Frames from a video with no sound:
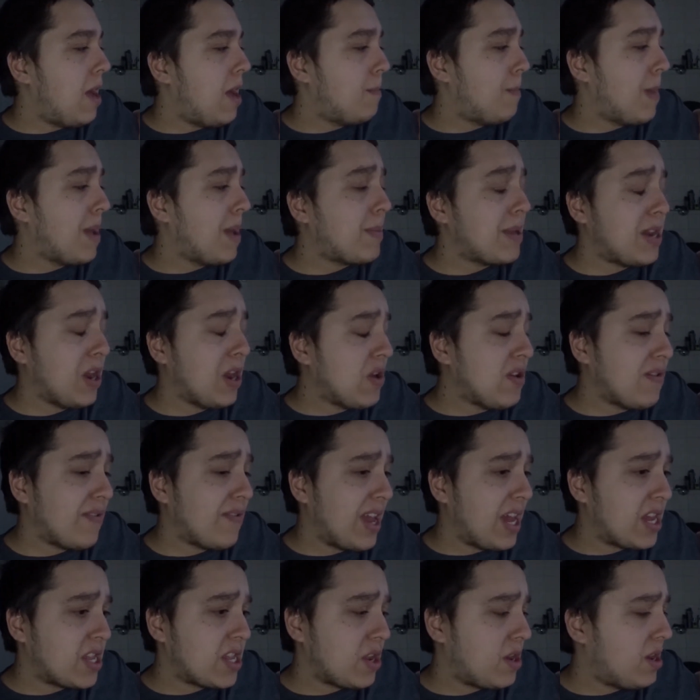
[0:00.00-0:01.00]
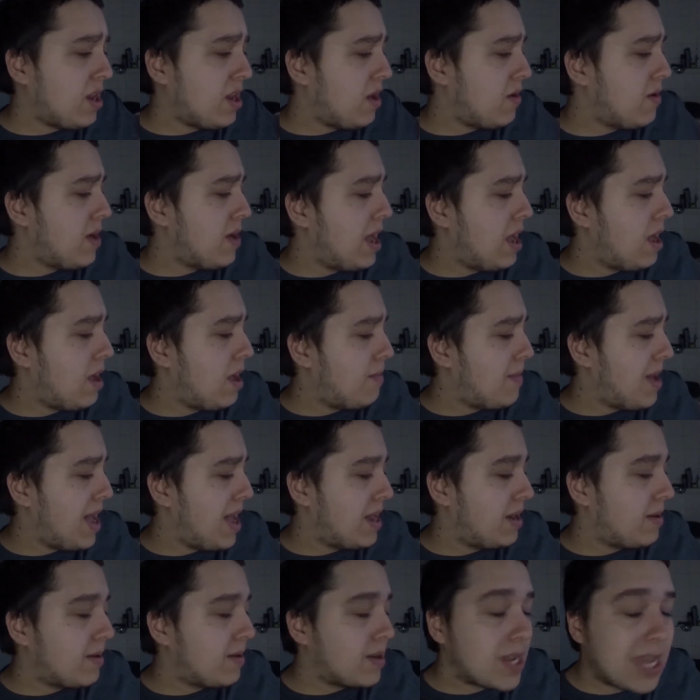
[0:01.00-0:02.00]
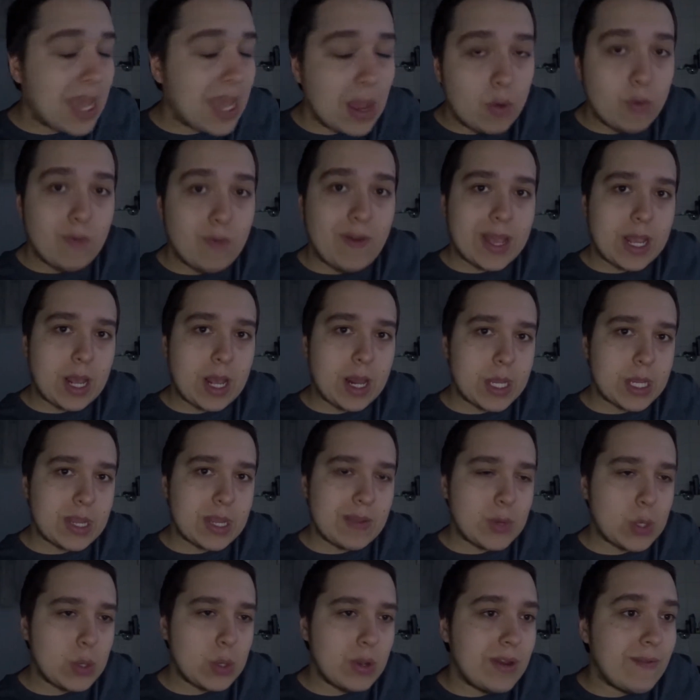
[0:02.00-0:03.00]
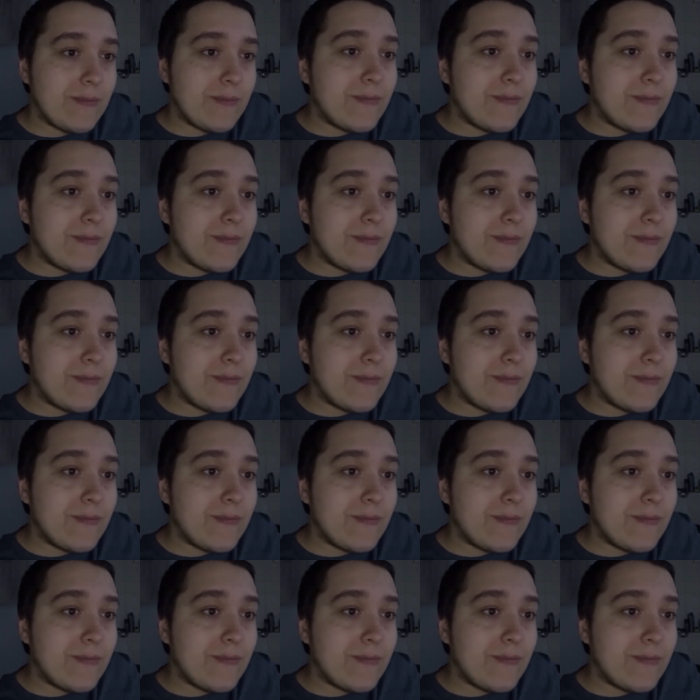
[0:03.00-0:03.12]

Maybe longer than that, I don't know. And get all that kind of stuff sorted.